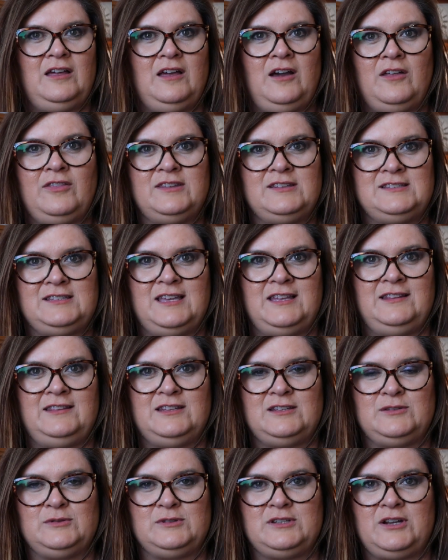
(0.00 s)
all of a sudden
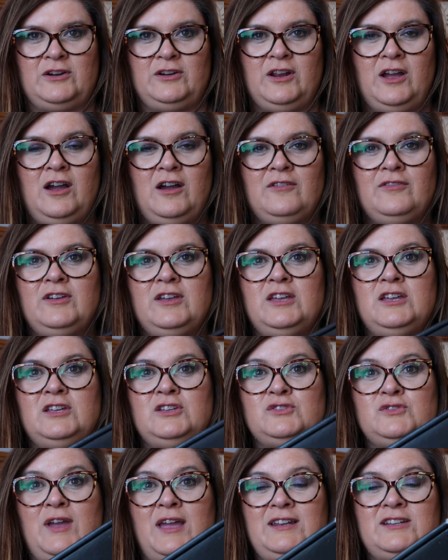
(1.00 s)
this was turned off,
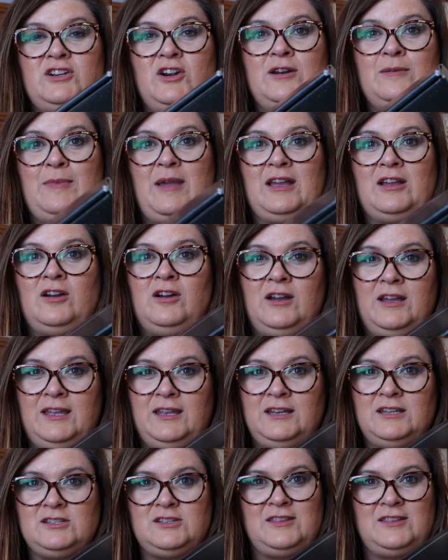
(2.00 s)
so I had to turn it back on.